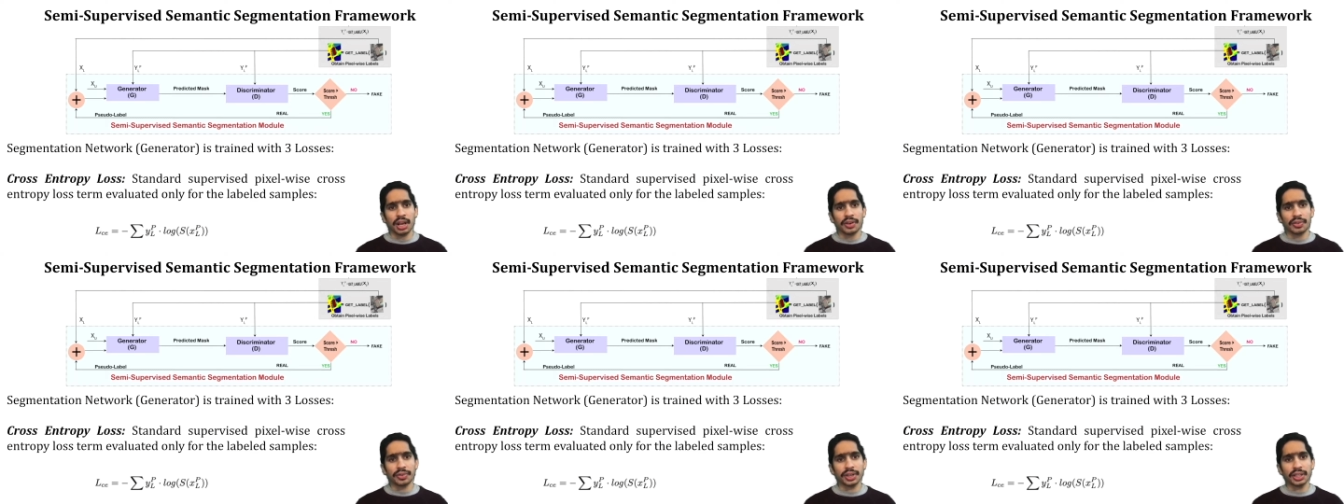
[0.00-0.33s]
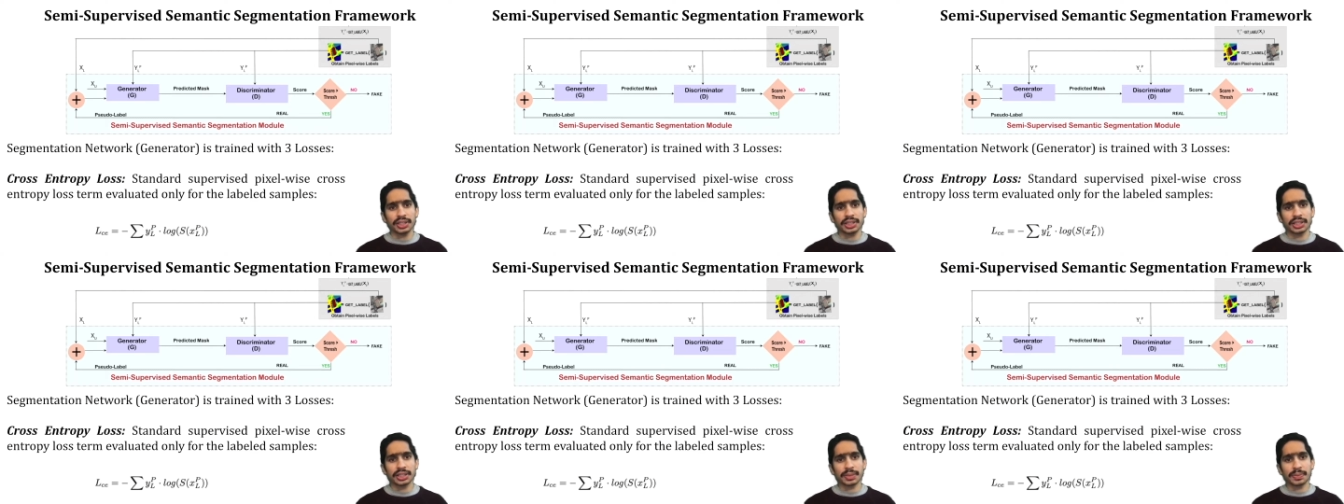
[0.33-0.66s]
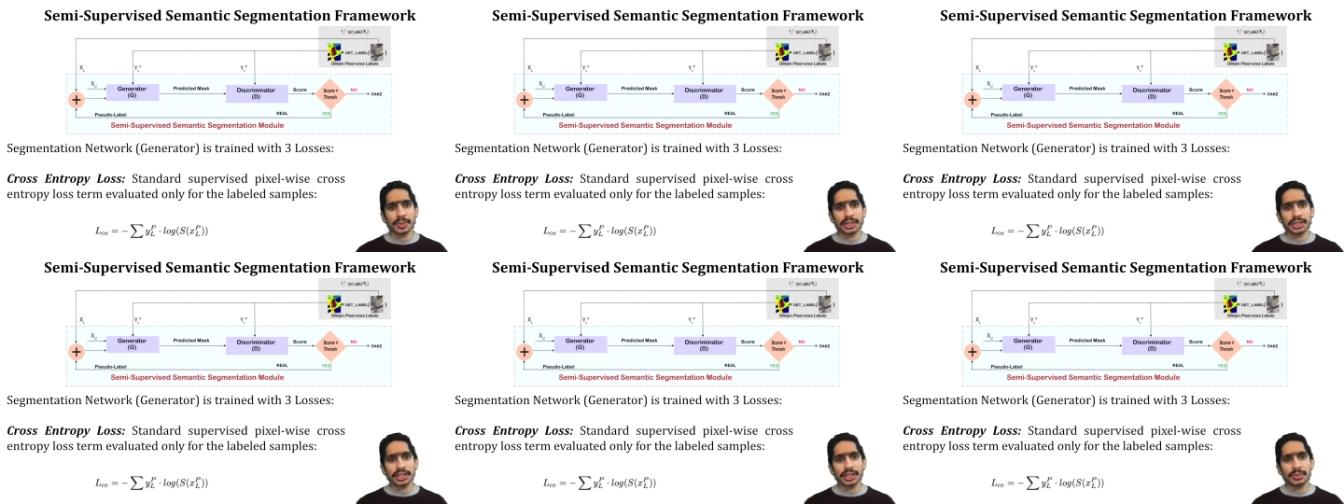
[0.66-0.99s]
First is the
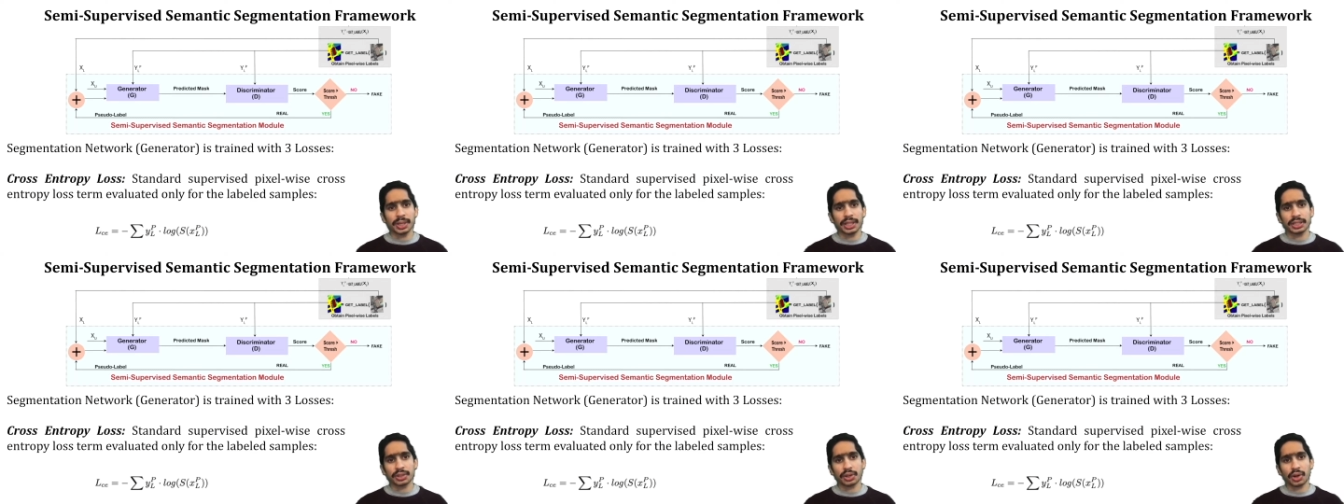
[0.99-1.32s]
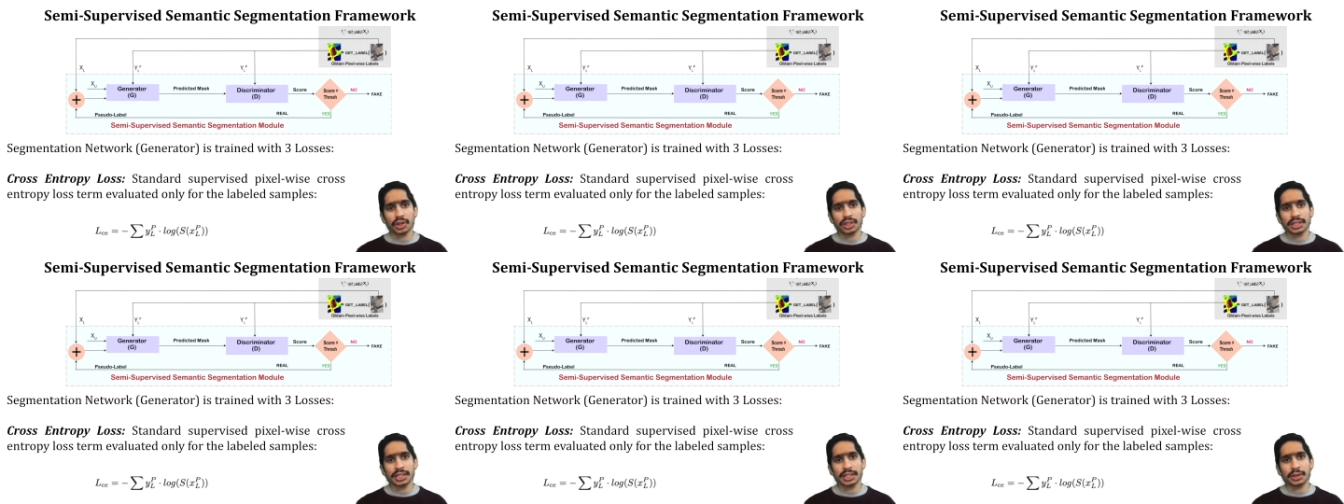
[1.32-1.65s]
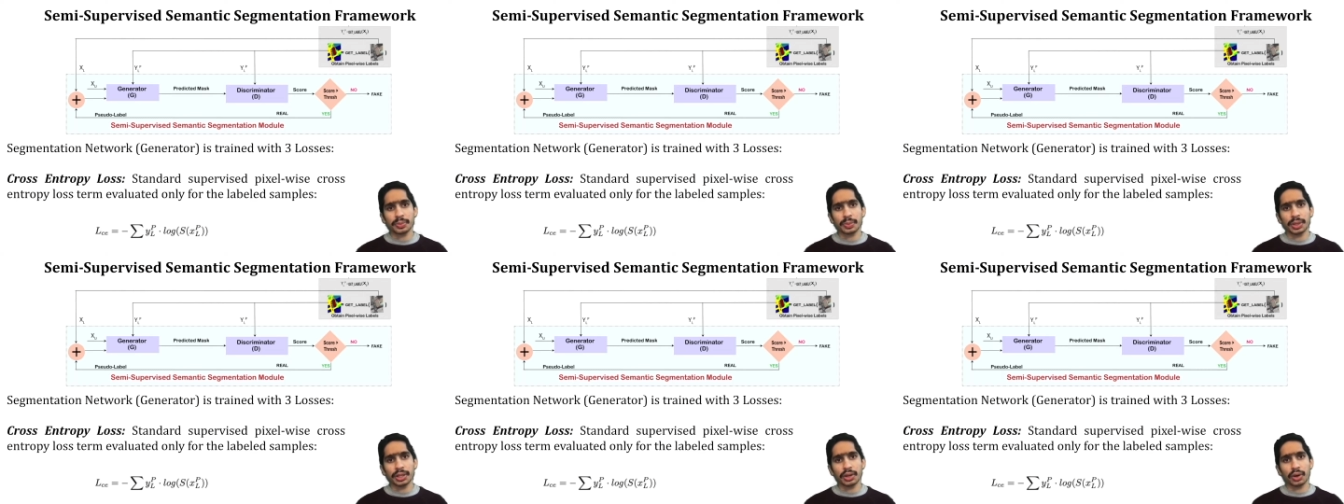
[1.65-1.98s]
pixel-wise
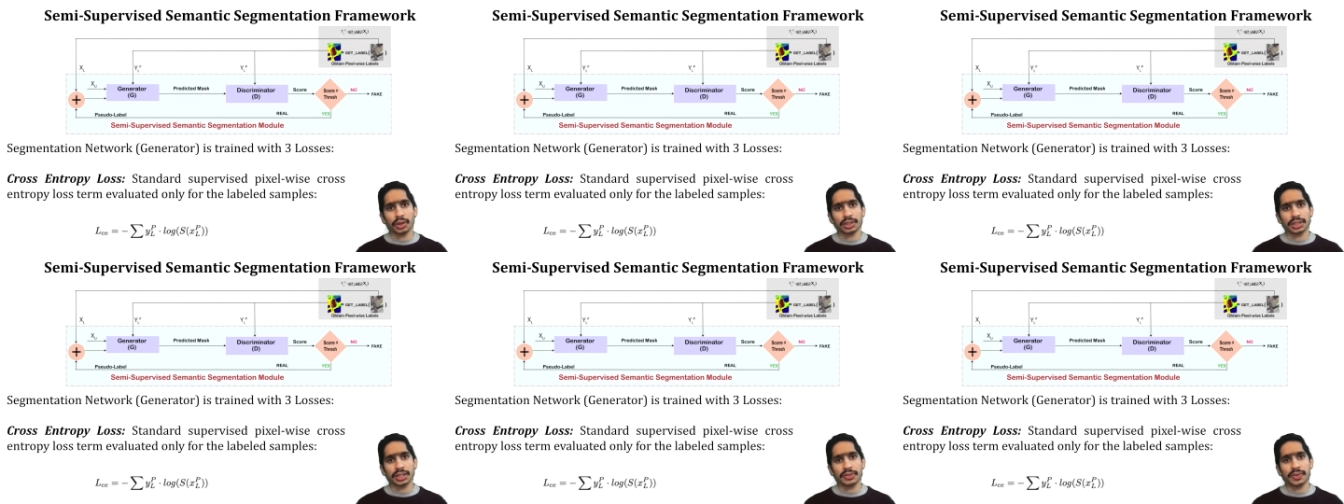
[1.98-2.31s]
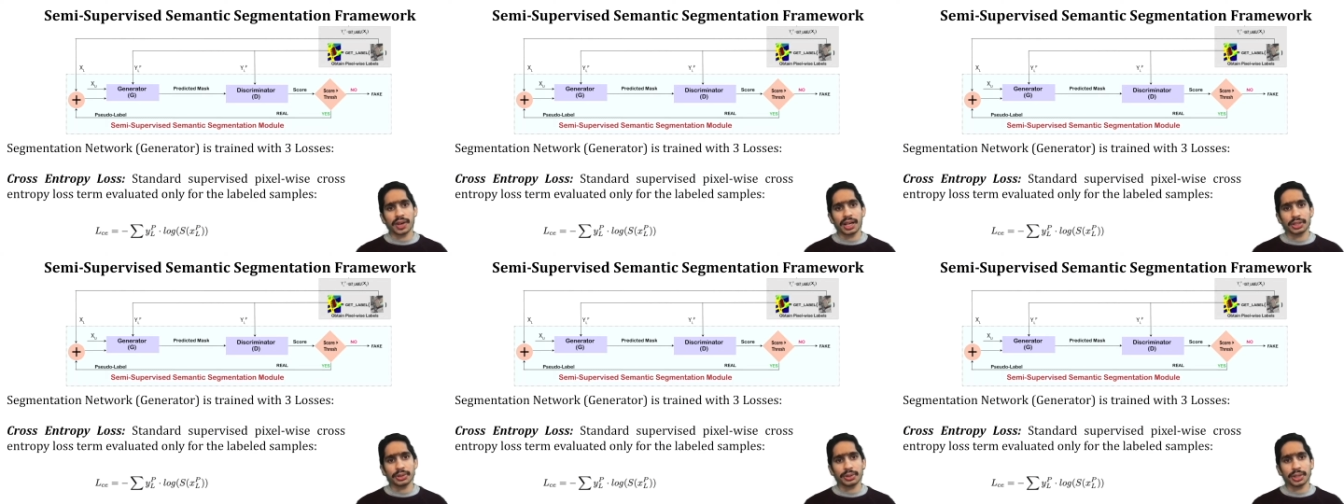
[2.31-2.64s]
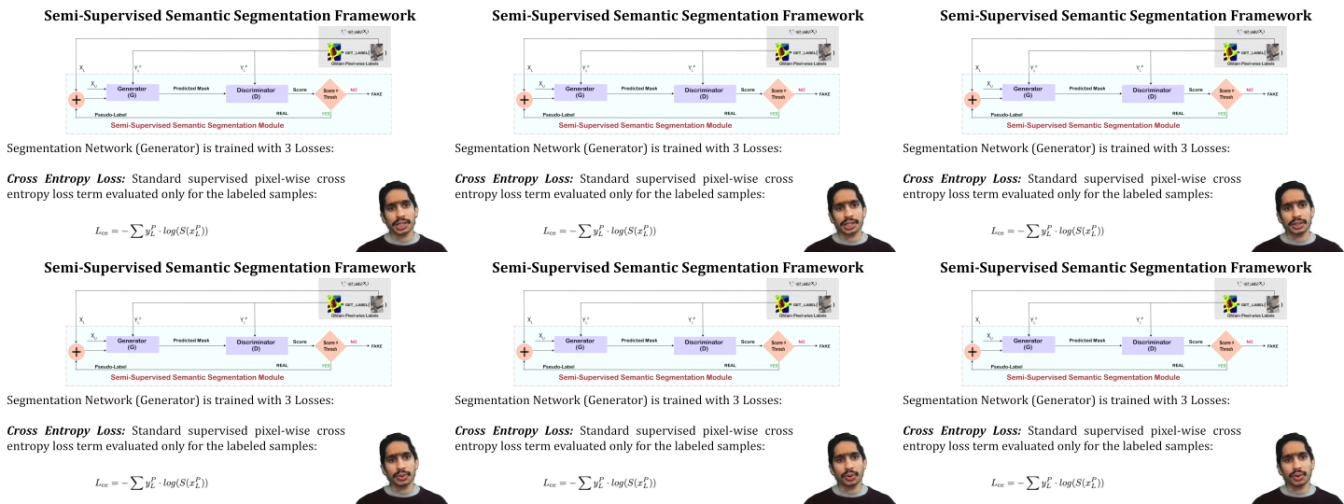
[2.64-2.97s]
cross-entropy loss
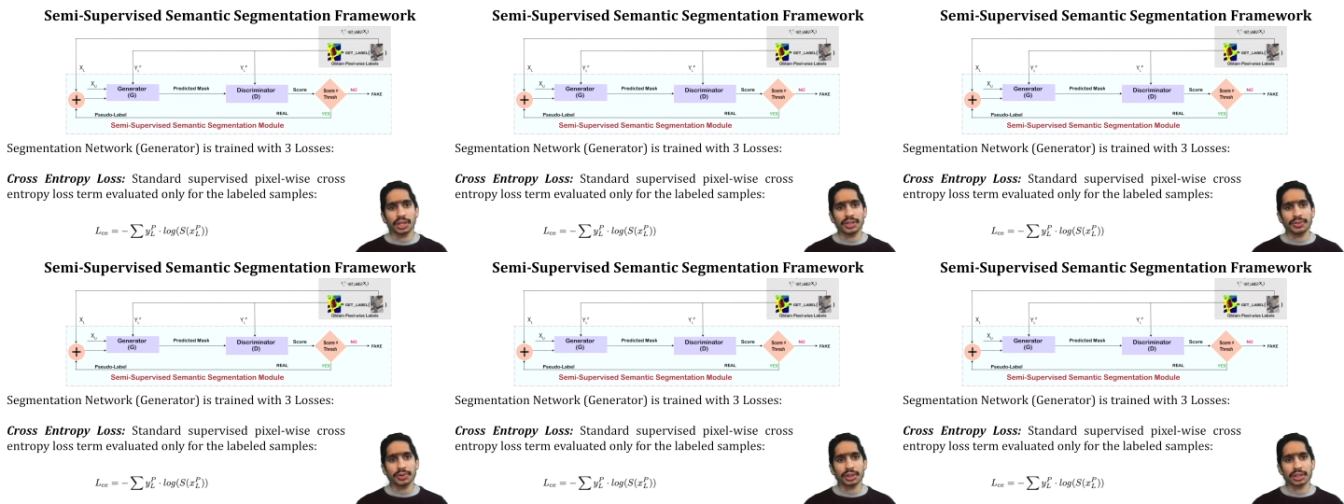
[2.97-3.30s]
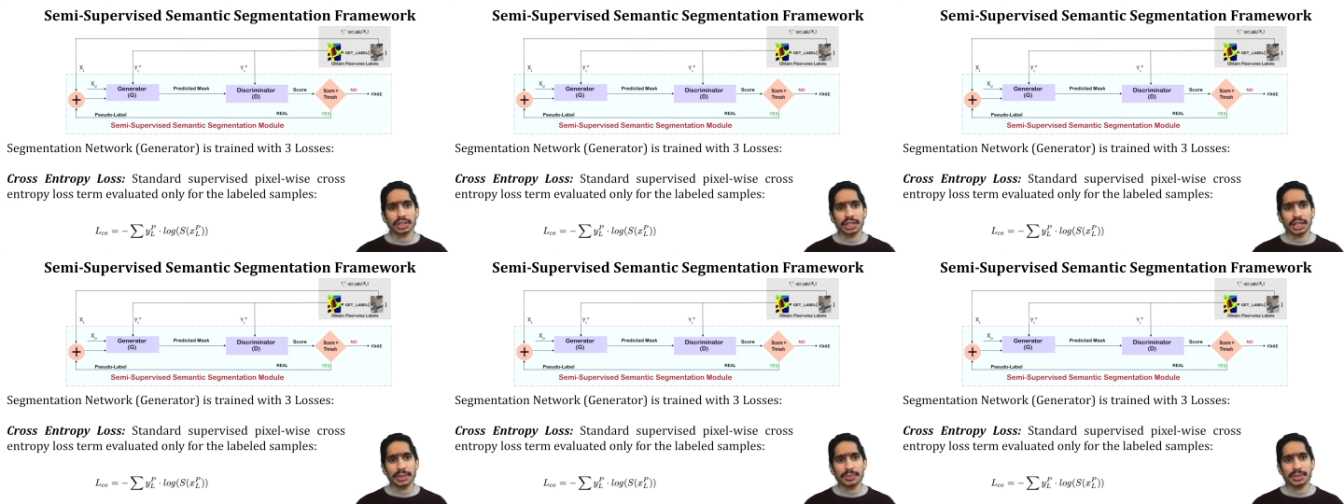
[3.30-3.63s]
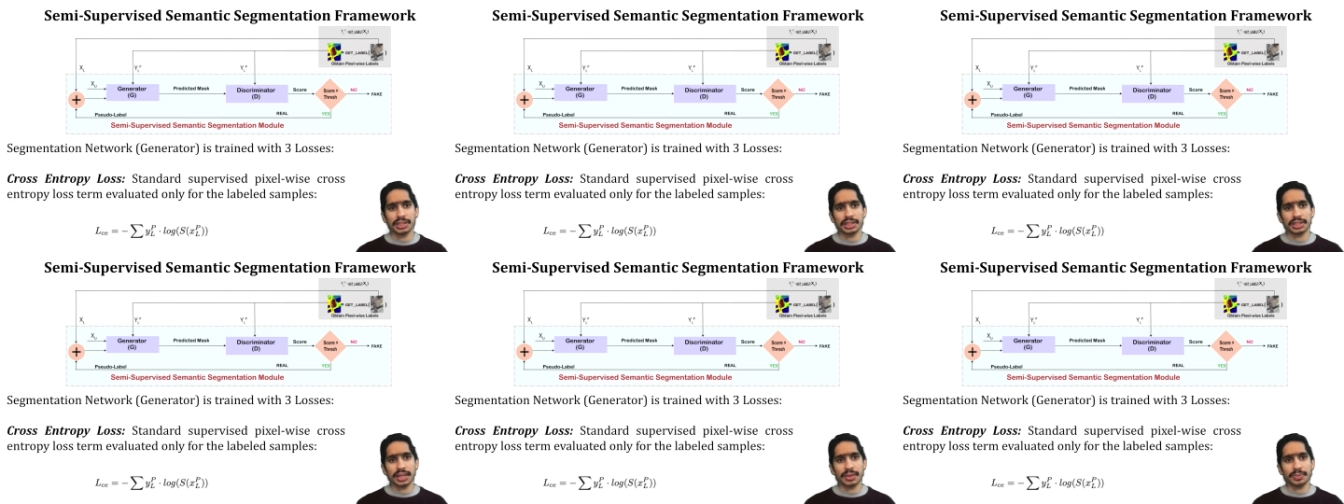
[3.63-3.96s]
evaluated only for the
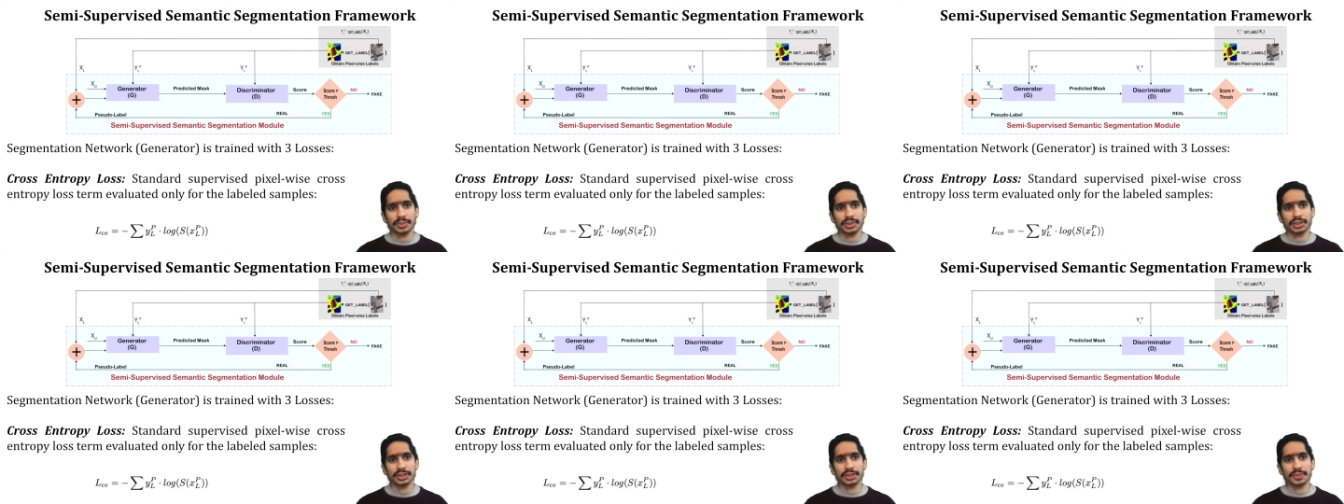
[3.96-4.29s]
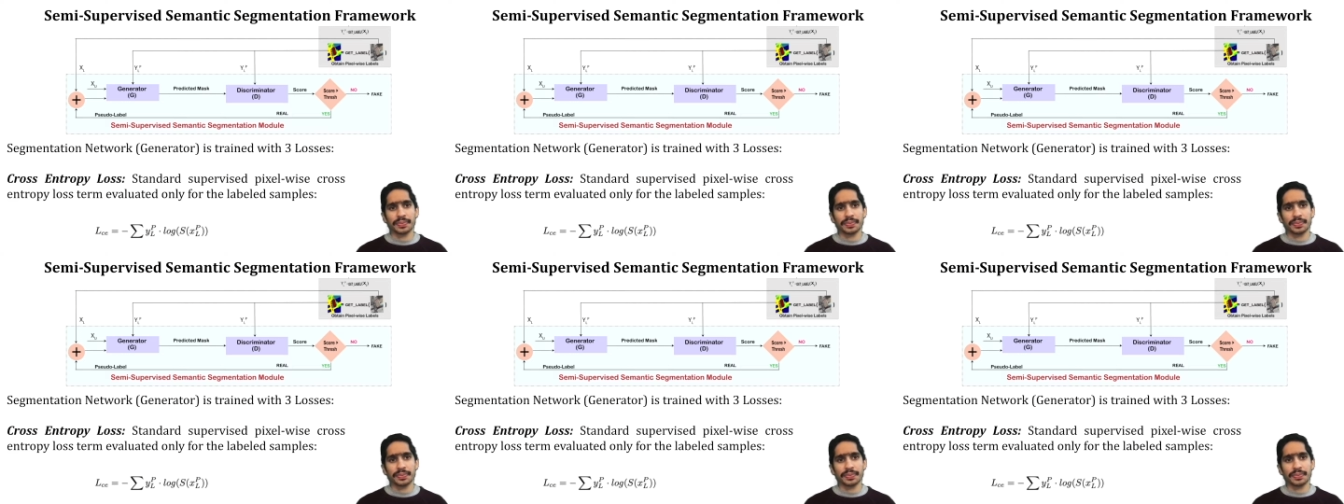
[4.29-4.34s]
labeled samples.